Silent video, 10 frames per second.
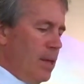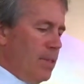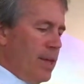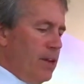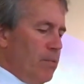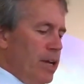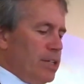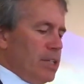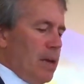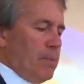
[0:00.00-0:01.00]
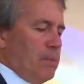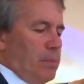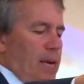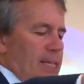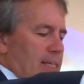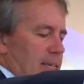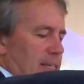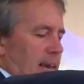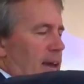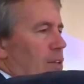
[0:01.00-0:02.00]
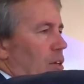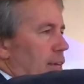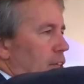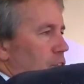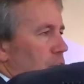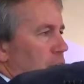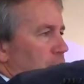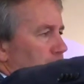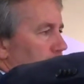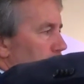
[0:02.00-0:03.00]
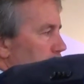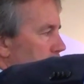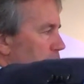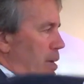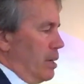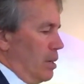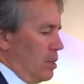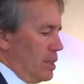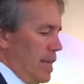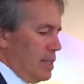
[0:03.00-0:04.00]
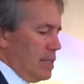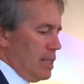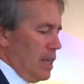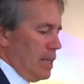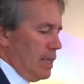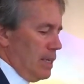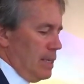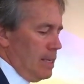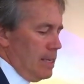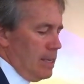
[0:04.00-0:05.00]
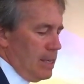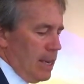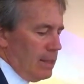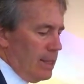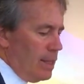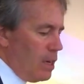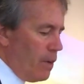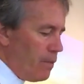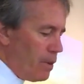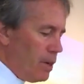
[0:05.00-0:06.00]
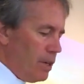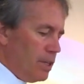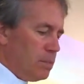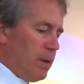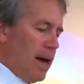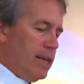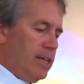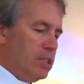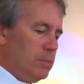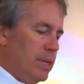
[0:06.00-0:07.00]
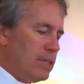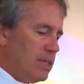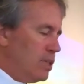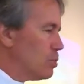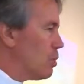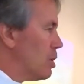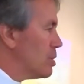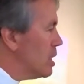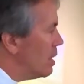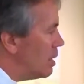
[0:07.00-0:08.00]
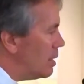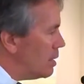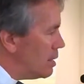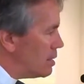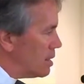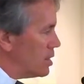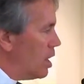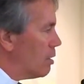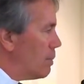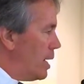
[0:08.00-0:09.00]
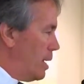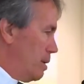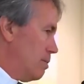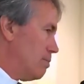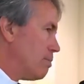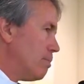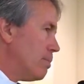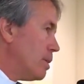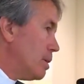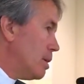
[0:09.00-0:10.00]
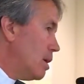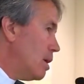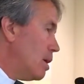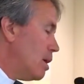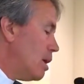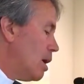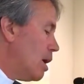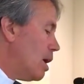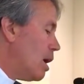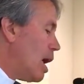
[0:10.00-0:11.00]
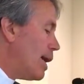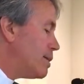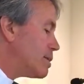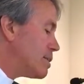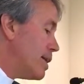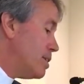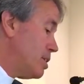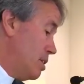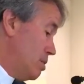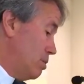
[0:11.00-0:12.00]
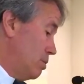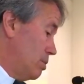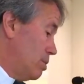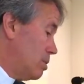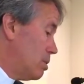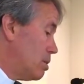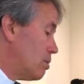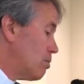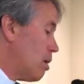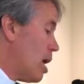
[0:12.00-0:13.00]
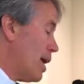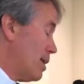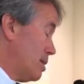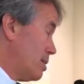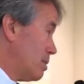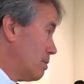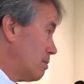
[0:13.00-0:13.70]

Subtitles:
Then he reaches up and places his hand on that stretcher that's bearing her dead son. And leaning over his body, he speaks these words. He says, "Young man, I say to you, rise."